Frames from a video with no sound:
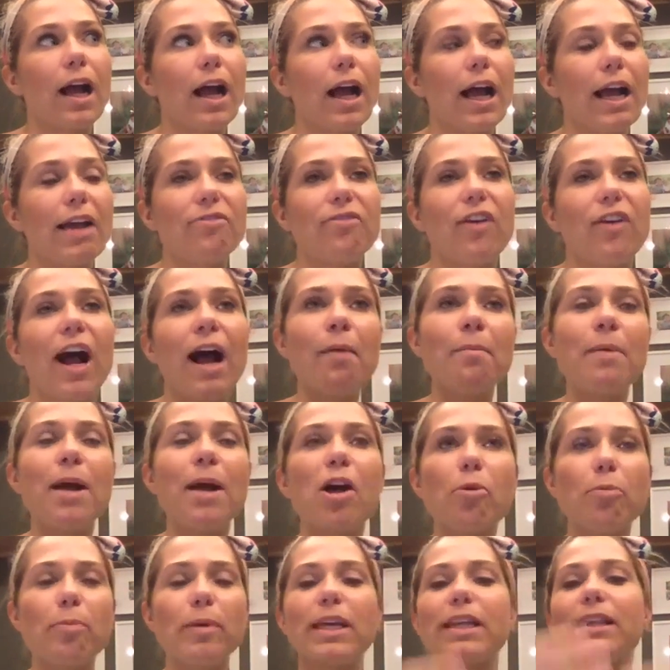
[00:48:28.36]
if I'm
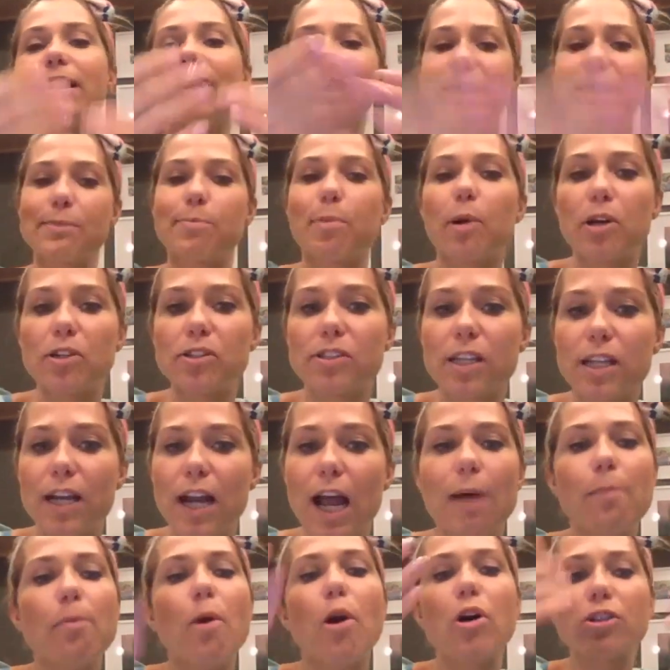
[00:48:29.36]
helping this person,
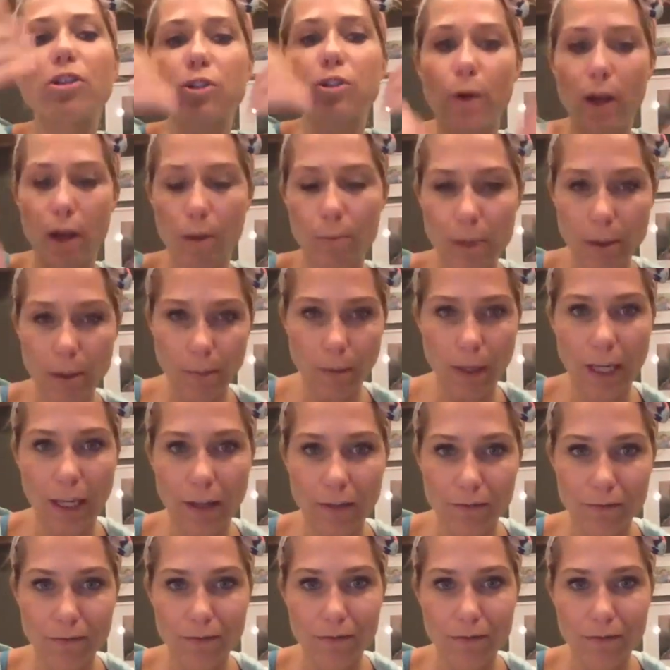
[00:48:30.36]
I'm also helping me.